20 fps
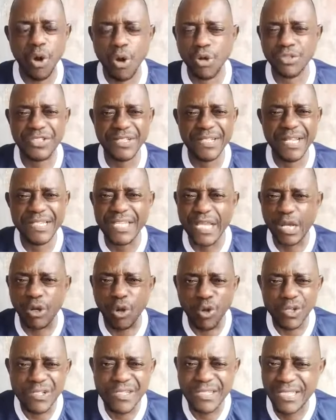until the thing
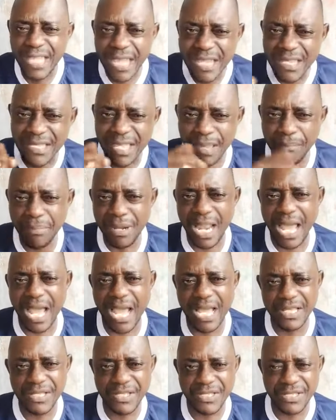comes to
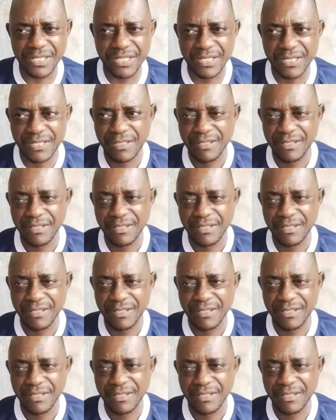stabilize.